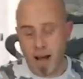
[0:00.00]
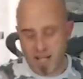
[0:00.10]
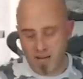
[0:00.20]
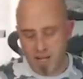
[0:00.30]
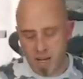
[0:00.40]

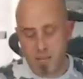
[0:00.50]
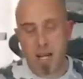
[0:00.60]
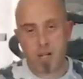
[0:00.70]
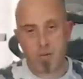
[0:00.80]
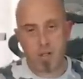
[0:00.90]
massive tip,
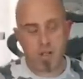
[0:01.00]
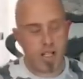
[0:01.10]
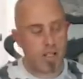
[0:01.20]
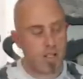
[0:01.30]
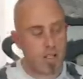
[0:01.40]
make sure you
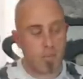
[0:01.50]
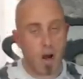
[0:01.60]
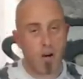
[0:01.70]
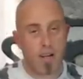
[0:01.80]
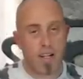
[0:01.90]
stick the
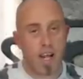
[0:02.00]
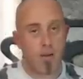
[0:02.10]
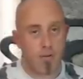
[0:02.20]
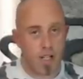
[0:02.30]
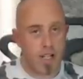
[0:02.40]
spar in there
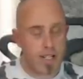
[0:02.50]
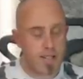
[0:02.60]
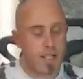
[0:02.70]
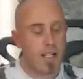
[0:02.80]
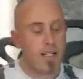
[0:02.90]

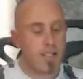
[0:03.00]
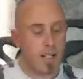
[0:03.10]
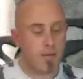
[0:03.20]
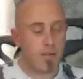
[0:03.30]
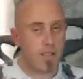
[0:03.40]
first.
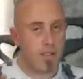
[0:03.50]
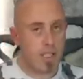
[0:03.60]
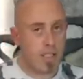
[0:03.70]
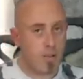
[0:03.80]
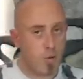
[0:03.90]
Definitely
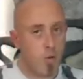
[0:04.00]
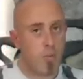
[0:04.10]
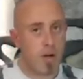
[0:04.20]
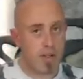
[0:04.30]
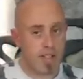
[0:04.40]
did,
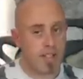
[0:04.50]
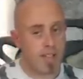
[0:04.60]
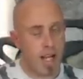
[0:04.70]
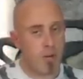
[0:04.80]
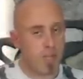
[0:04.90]
almost did
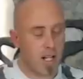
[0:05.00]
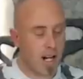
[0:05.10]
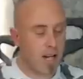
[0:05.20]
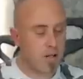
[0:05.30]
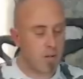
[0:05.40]
that with the
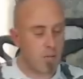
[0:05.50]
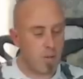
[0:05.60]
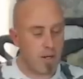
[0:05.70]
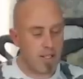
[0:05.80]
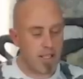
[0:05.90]
Clouds when I put
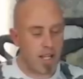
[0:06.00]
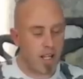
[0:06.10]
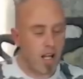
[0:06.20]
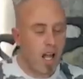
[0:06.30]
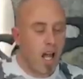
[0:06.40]
mine
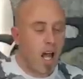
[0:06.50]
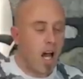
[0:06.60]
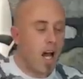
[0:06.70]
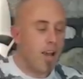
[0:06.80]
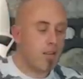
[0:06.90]
together.
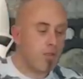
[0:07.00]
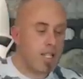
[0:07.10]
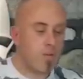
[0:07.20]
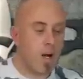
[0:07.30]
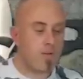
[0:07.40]
And the
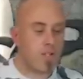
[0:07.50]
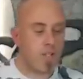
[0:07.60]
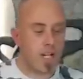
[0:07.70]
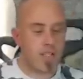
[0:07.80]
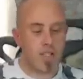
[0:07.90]
reason why I'm
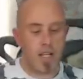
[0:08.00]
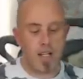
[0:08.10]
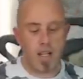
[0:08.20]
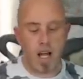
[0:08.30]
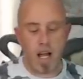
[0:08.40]

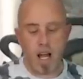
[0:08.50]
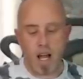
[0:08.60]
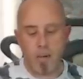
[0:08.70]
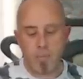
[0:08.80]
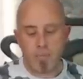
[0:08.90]
suggesting
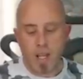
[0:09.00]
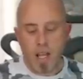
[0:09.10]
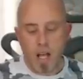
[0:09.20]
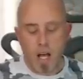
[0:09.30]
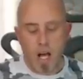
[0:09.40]

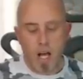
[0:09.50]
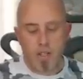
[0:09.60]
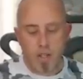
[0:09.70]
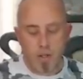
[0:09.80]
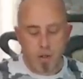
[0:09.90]

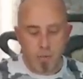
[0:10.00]
Yoo-Hoo